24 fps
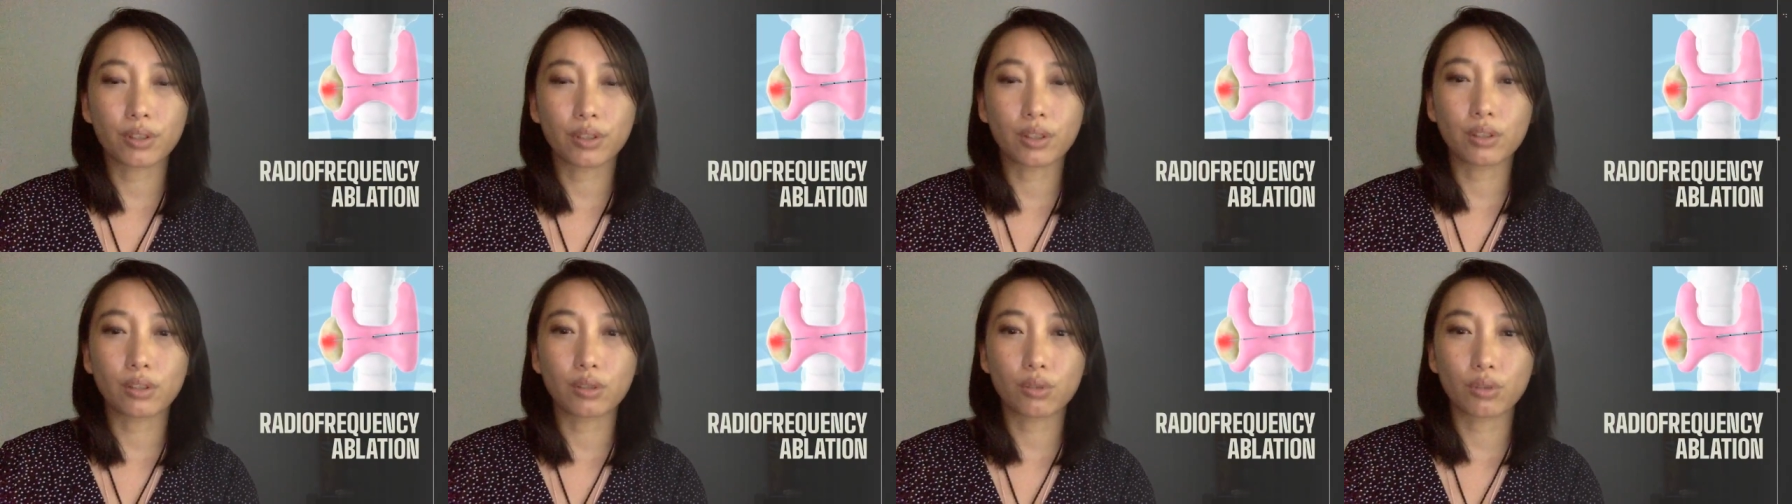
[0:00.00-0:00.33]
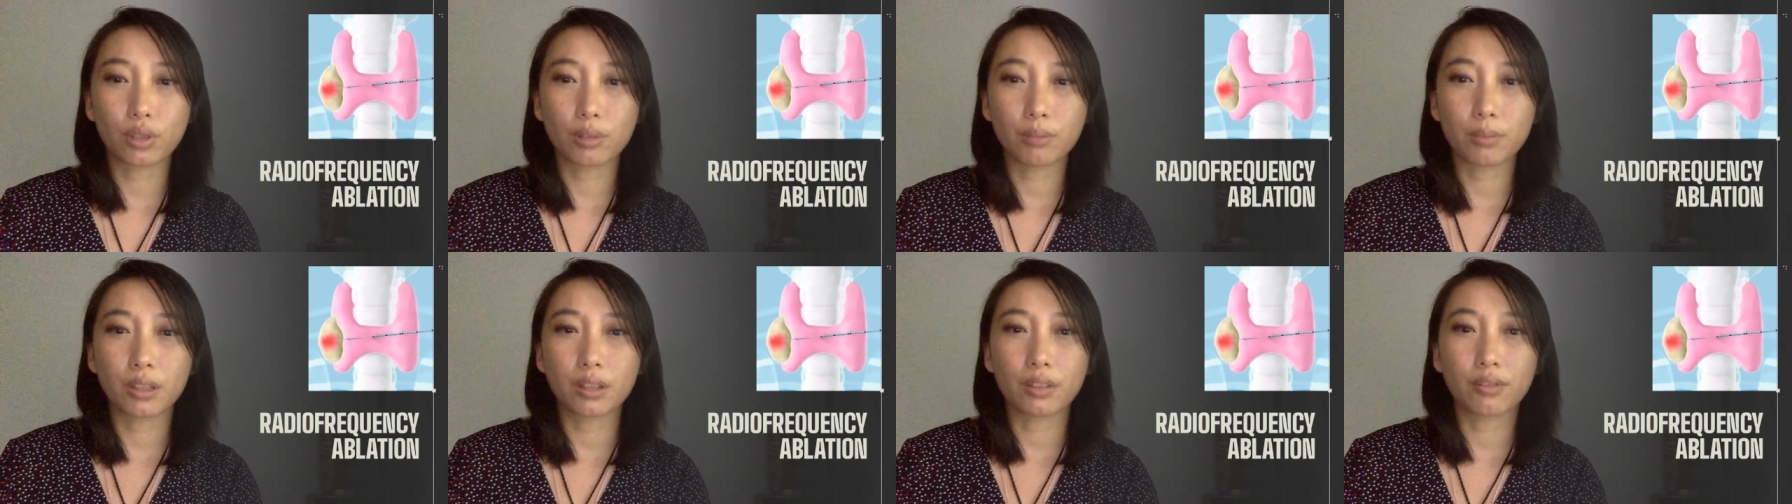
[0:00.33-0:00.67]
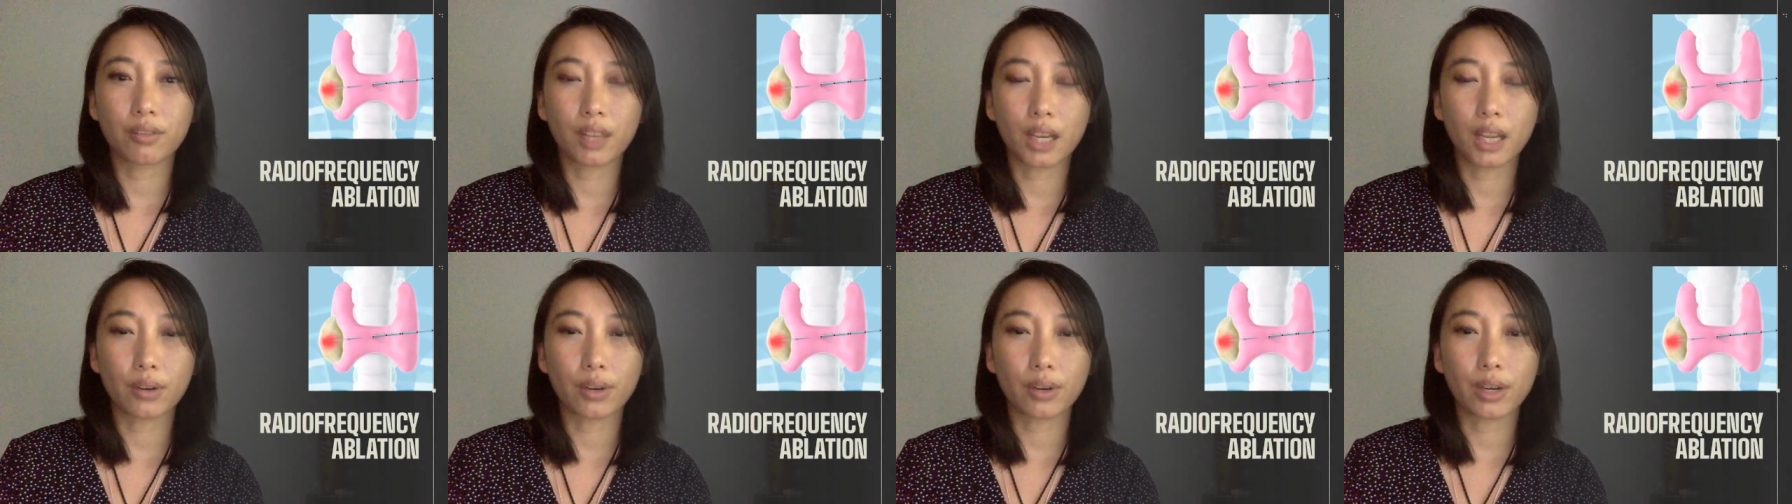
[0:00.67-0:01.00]
for the treatment
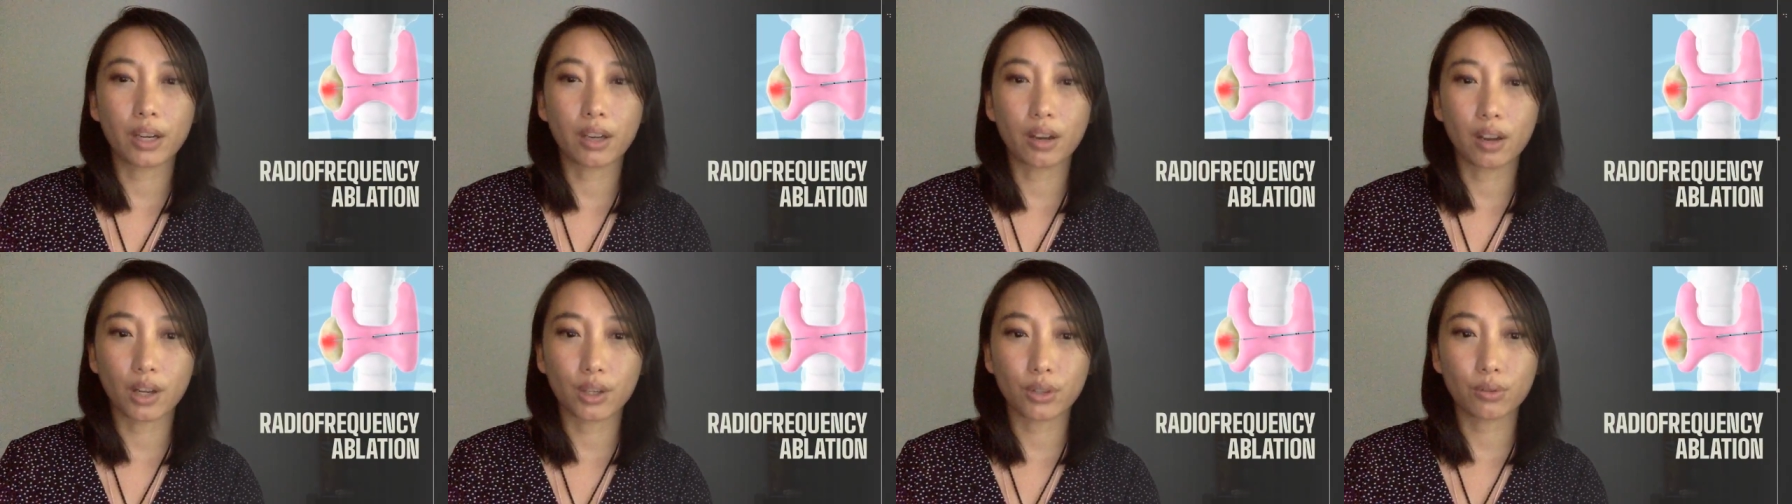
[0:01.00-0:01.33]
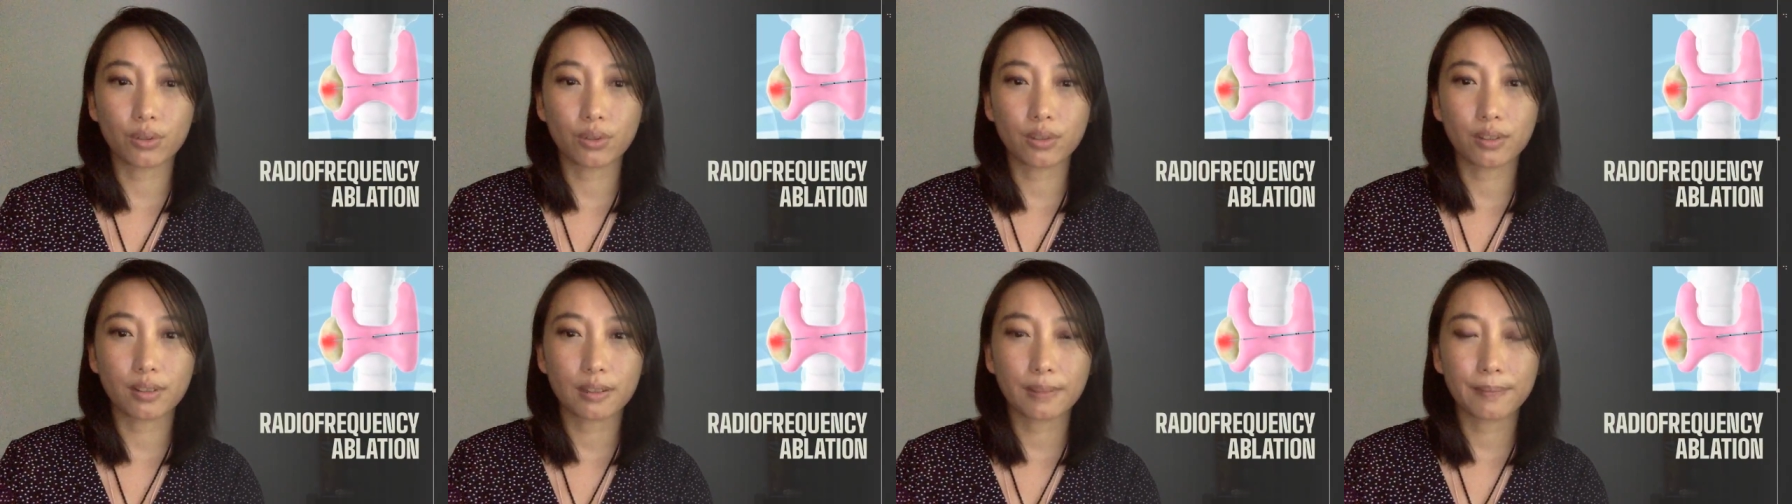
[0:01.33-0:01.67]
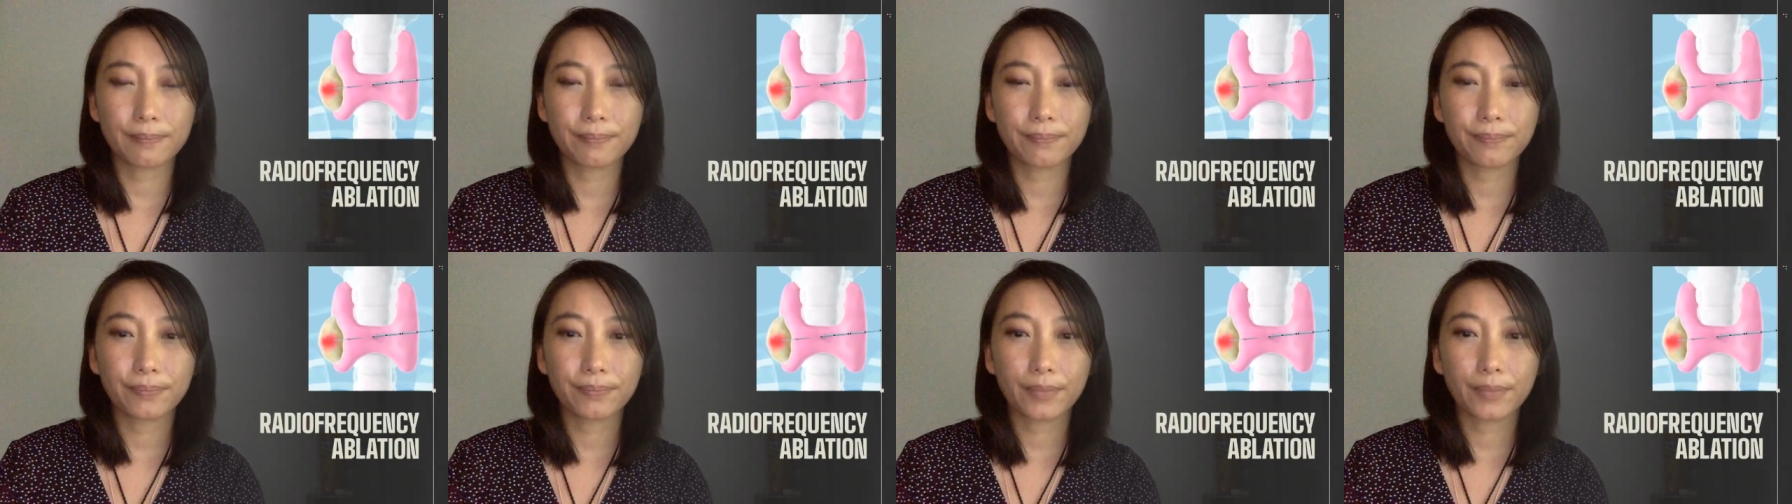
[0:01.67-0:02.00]
of thyroid nodules
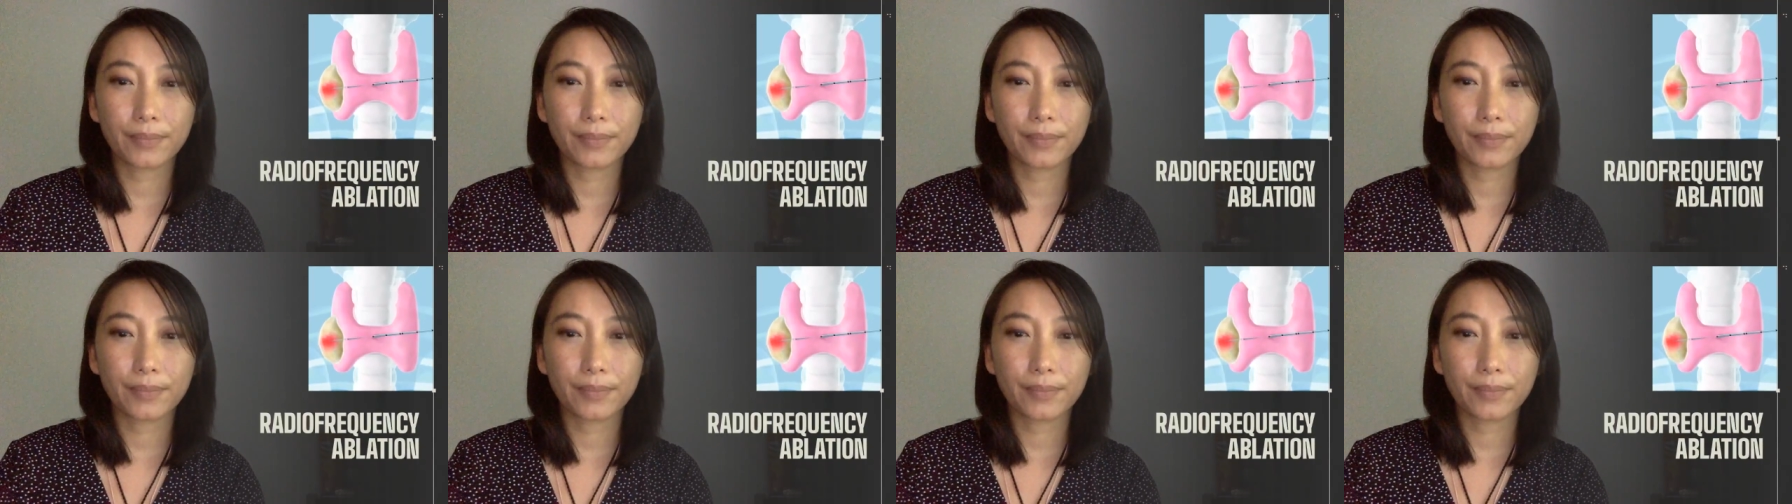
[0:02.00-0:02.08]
